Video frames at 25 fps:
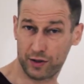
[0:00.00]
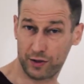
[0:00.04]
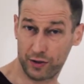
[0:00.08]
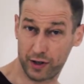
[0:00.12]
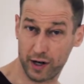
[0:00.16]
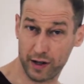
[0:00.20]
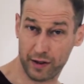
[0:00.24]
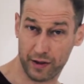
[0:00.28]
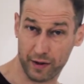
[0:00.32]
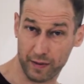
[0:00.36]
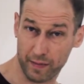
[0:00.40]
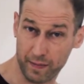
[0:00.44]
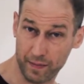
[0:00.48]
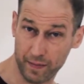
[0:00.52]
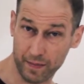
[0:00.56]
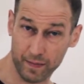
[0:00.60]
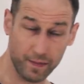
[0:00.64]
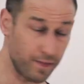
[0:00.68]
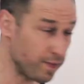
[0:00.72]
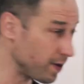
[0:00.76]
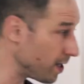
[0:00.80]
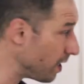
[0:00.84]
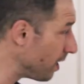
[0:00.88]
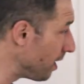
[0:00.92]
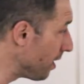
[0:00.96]

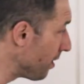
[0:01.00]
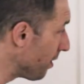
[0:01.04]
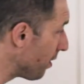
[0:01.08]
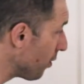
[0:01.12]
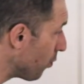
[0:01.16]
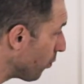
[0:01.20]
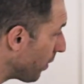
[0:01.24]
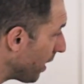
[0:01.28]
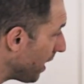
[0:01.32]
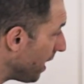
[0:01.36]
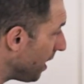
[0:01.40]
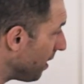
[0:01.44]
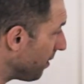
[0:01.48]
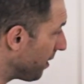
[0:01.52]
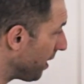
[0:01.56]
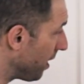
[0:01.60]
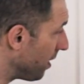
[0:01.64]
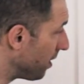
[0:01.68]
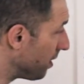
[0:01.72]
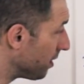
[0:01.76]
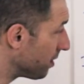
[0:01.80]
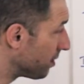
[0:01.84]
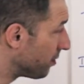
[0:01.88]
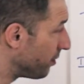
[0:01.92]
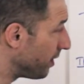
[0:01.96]
rhythm in the way that
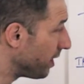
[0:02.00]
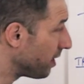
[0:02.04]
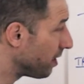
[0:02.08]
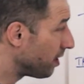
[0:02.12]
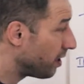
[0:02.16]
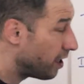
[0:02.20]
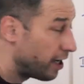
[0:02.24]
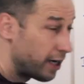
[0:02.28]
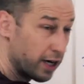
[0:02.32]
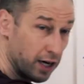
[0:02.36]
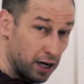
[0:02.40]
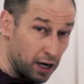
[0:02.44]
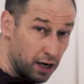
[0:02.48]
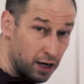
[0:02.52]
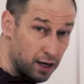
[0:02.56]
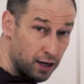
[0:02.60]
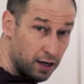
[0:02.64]
it is written here.